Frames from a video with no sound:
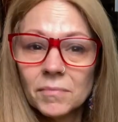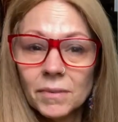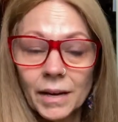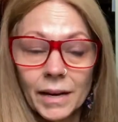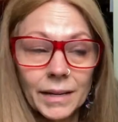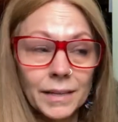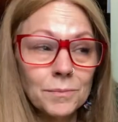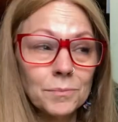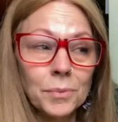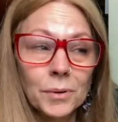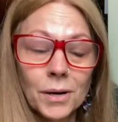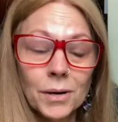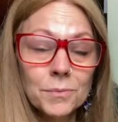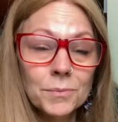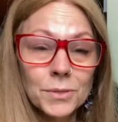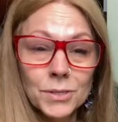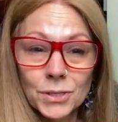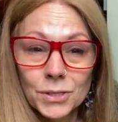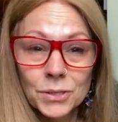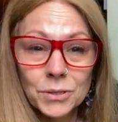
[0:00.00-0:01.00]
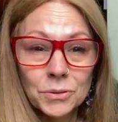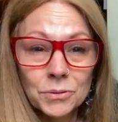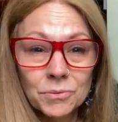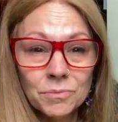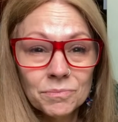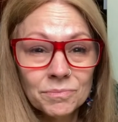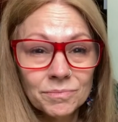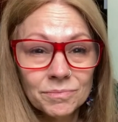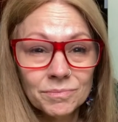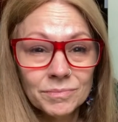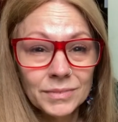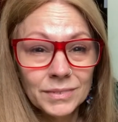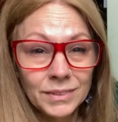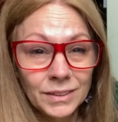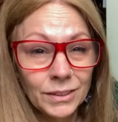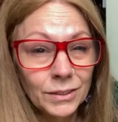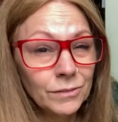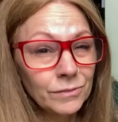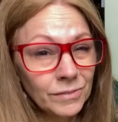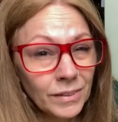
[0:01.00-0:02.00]
I can promise you,
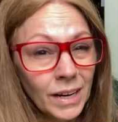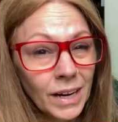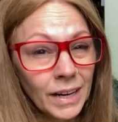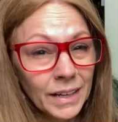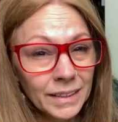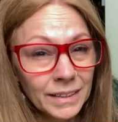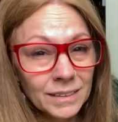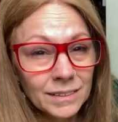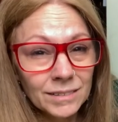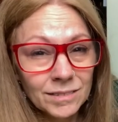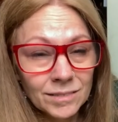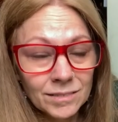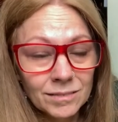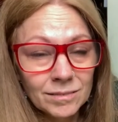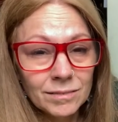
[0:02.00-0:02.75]
you're fine.